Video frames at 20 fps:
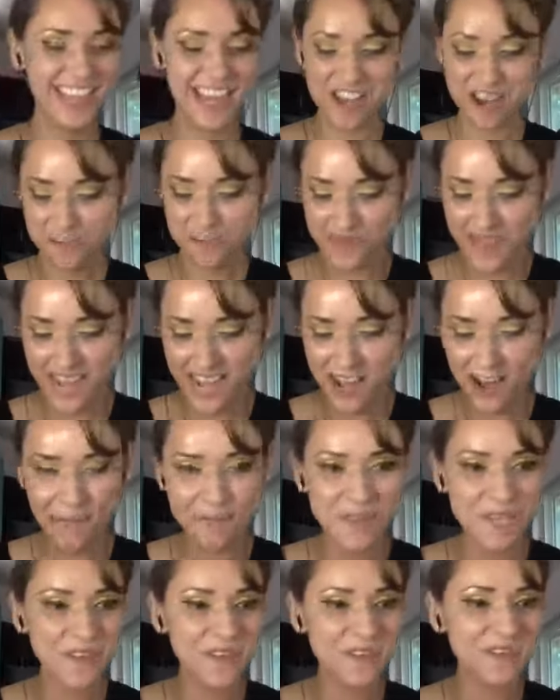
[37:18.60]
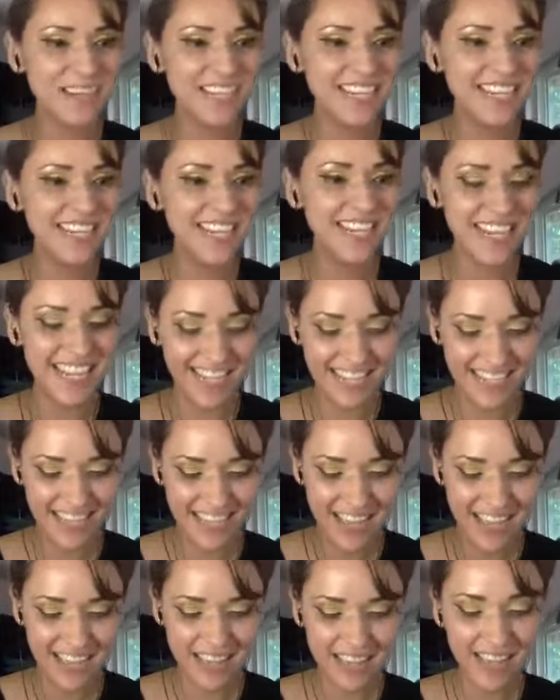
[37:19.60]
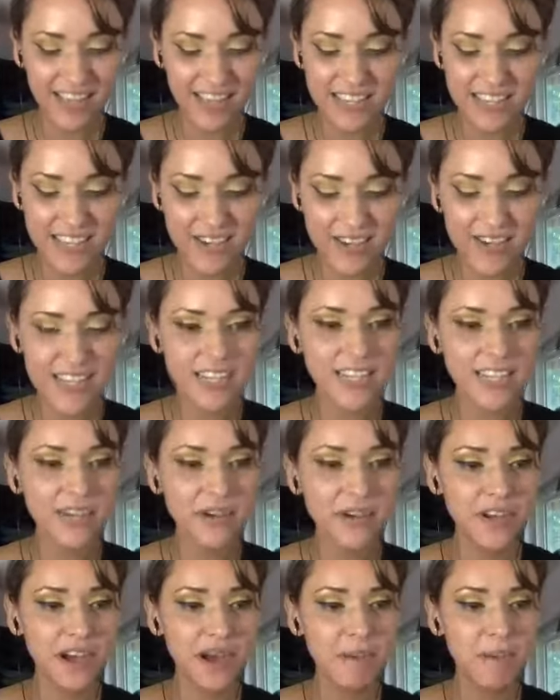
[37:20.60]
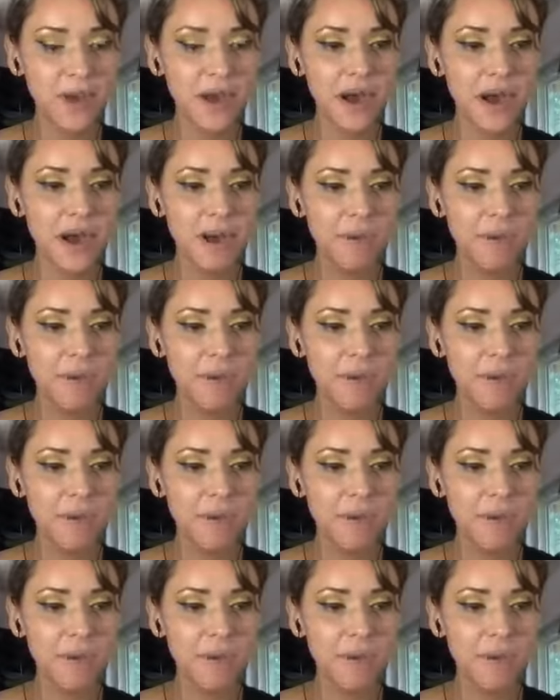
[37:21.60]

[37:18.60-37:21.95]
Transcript: I hope that helped you, Lydia. Like, seriously, look up